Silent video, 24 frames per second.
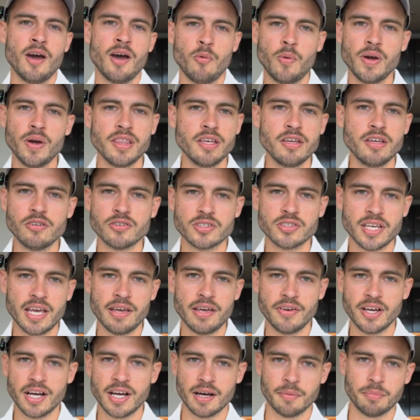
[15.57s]
Whether you're
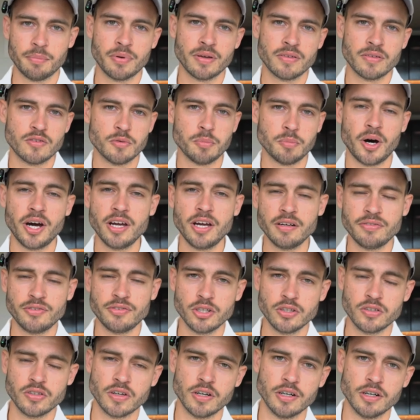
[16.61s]
saving up to buy your
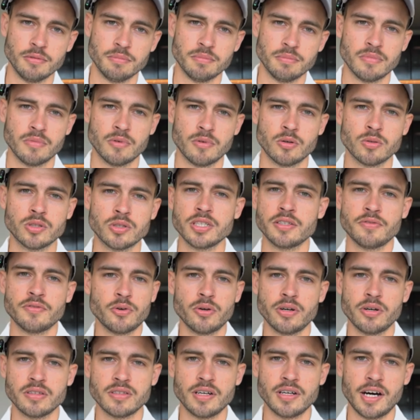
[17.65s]
first home or just
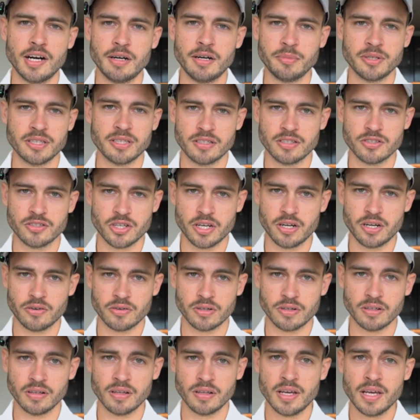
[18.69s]
for retirement in
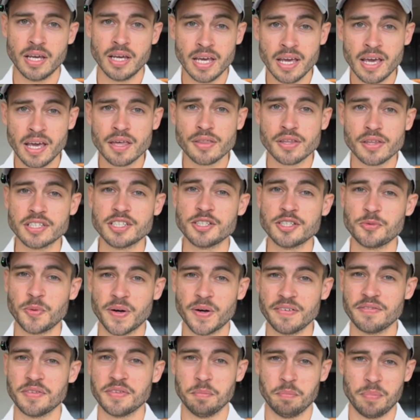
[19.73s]
general, this is
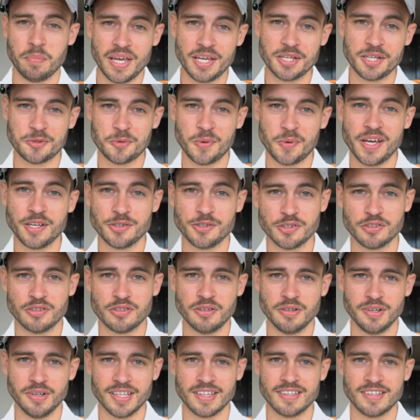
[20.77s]
one of the best ways to
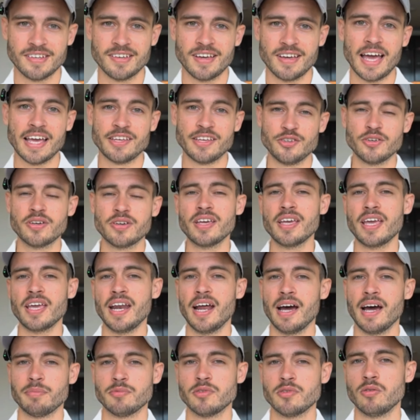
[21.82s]
do it, as you can
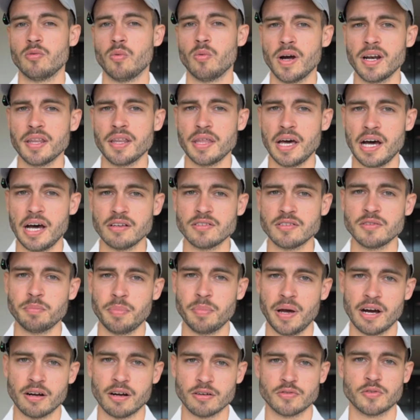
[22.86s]
get up to
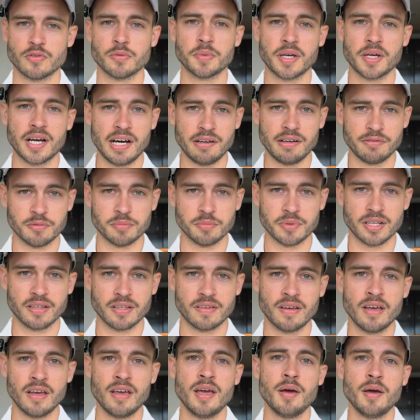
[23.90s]
£1,000 from the
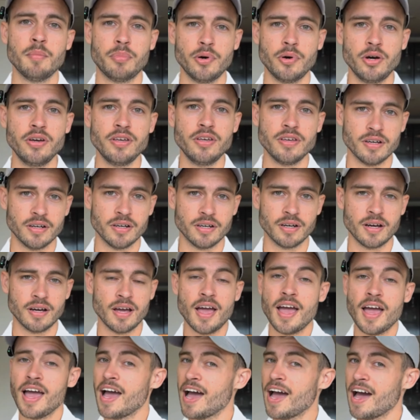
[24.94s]
government per year
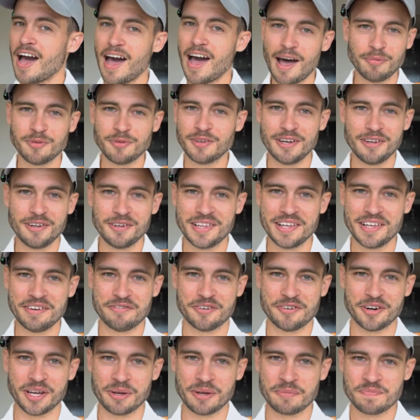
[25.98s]
absolutely
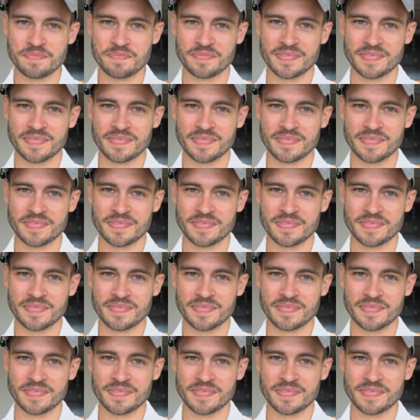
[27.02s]
free.